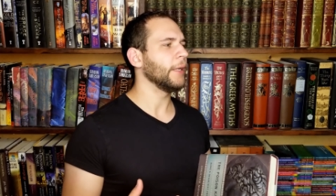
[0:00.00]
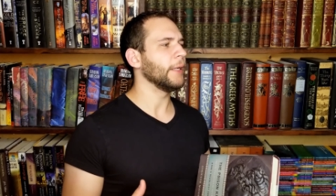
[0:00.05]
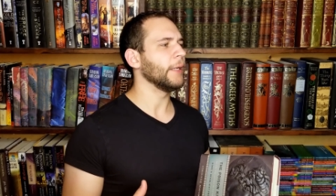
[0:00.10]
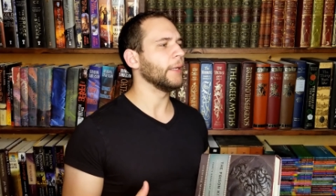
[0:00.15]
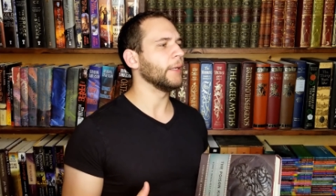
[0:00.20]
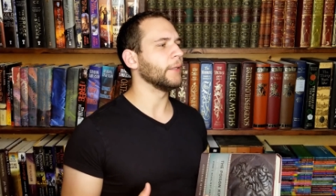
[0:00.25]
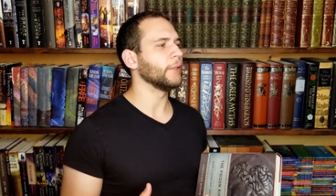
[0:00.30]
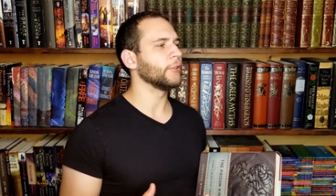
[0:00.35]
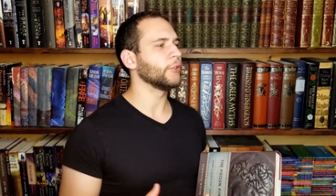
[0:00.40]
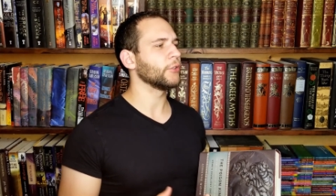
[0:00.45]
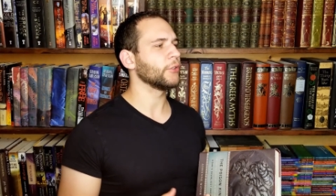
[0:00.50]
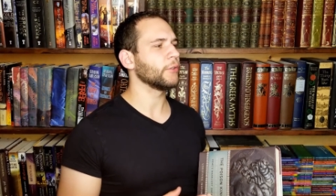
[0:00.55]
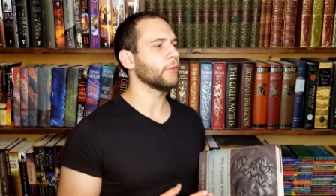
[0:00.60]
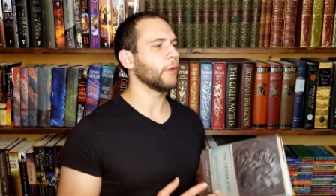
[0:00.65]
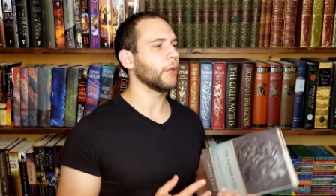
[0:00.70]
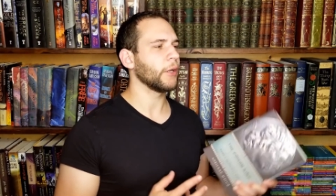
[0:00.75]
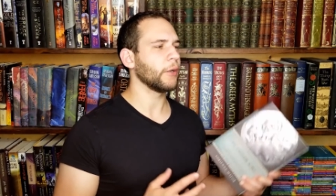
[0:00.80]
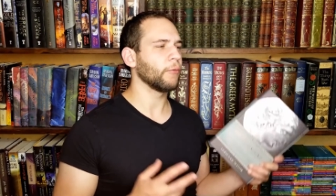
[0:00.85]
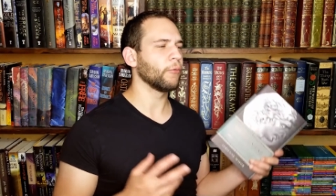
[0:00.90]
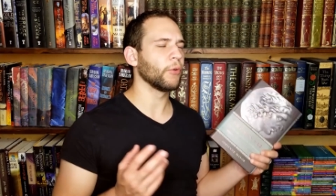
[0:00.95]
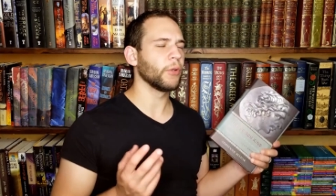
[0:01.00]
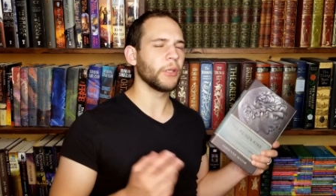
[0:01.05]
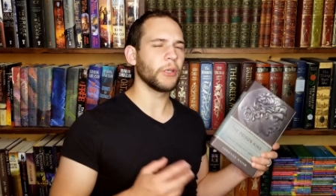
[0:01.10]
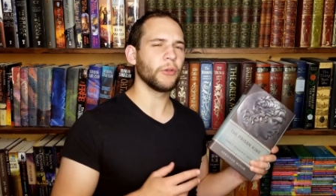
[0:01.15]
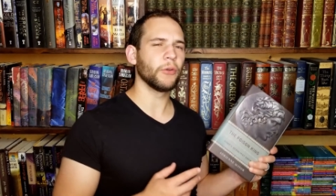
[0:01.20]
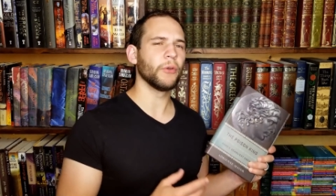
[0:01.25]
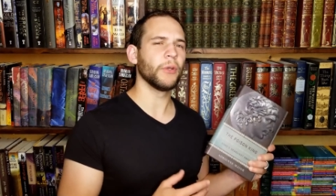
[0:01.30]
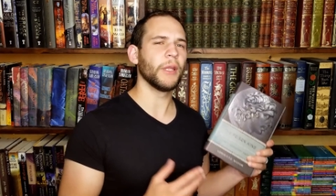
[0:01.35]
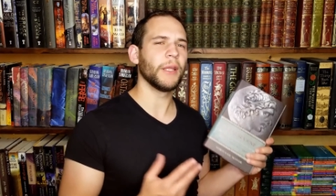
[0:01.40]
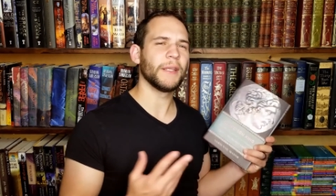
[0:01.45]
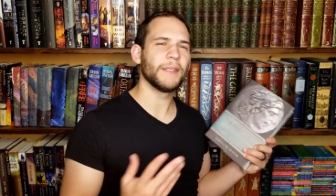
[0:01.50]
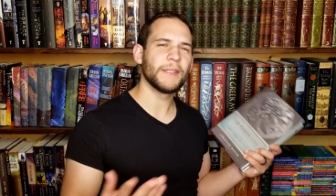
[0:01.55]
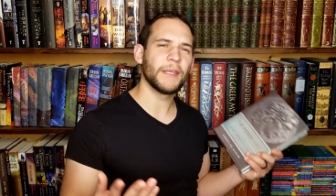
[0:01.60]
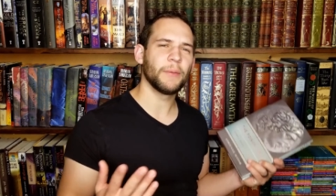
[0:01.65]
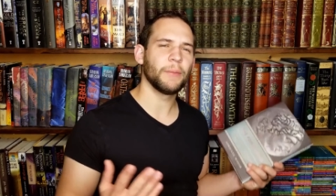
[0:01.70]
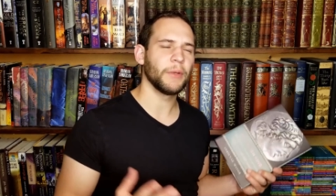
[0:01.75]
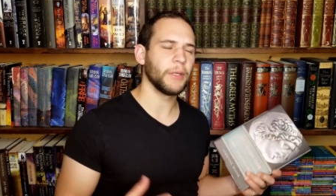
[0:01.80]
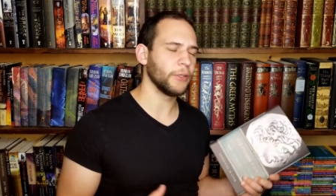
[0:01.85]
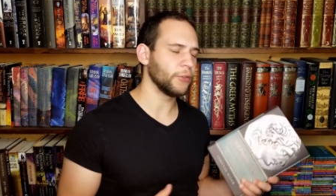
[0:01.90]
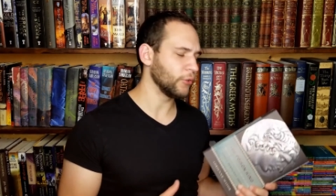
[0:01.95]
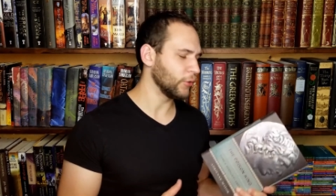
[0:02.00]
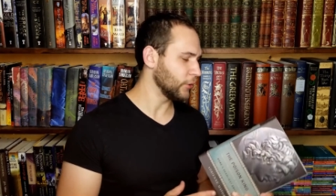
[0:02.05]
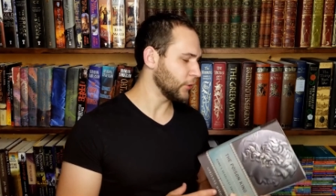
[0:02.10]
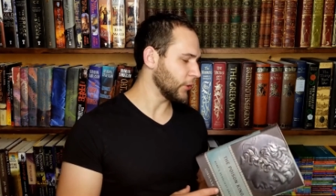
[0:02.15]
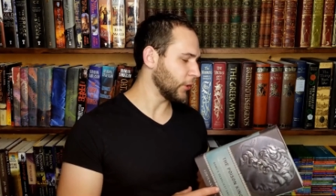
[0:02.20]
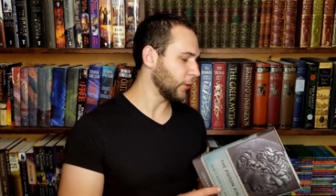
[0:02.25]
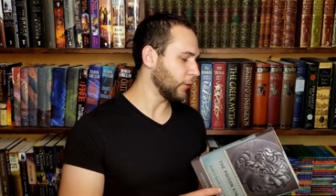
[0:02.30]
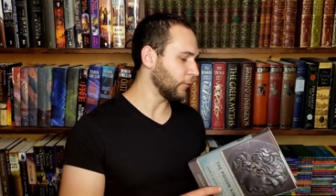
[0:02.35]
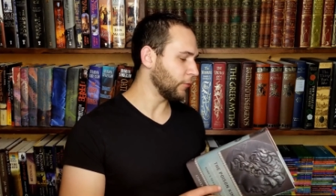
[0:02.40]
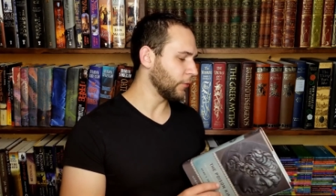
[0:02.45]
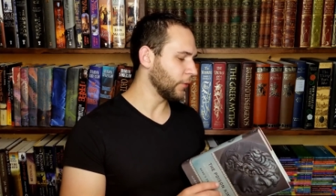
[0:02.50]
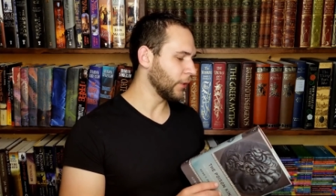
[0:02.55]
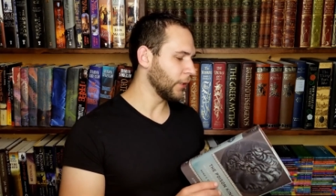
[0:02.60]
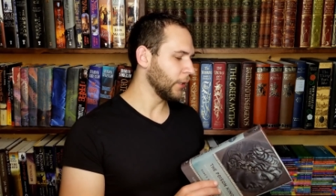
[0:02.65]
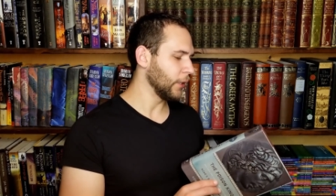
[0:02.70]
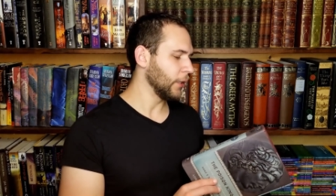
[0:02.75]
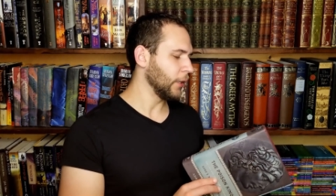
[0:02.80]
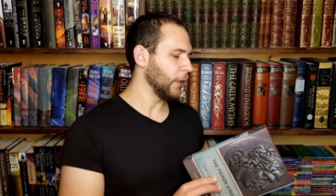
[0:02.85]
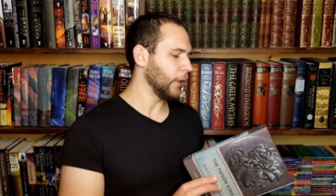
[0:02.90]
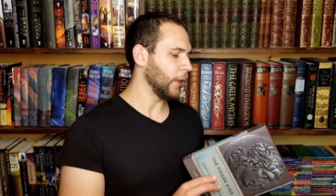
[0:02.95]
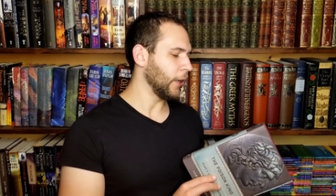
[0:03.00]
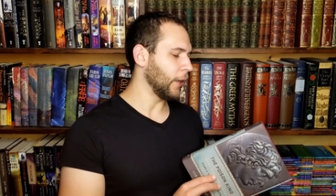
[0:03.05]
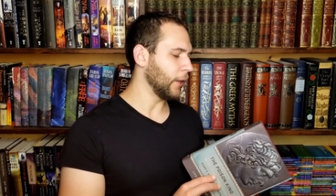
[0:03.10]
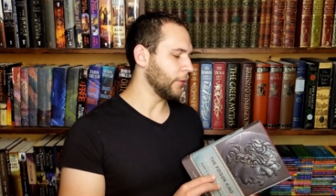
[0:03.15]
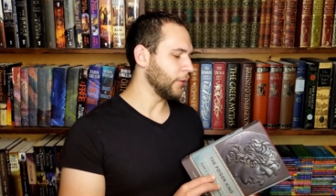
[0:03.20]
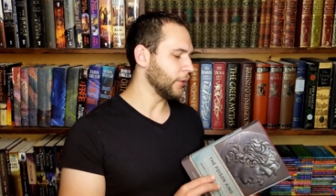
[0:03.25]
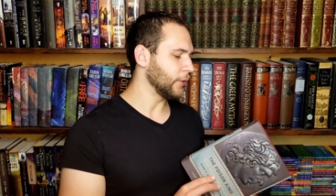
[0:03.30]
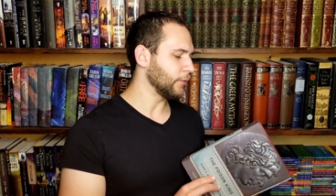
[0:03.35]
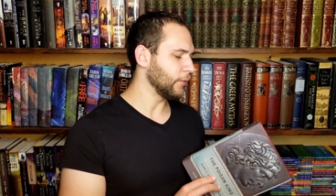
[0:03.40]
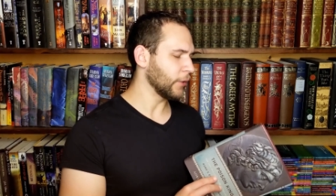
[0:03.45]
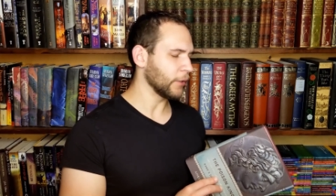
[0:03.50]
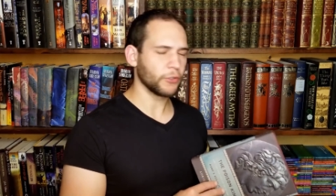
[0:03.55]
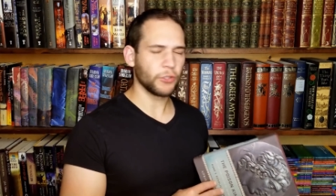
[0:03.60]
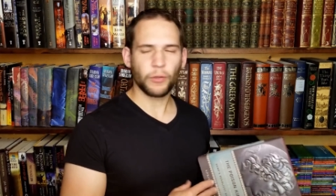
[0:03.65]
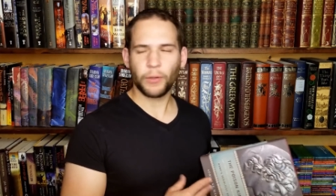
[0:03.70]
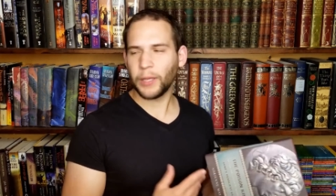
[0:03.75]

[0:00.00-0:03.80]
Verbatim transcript: And just like really good examinations of uh, these figures.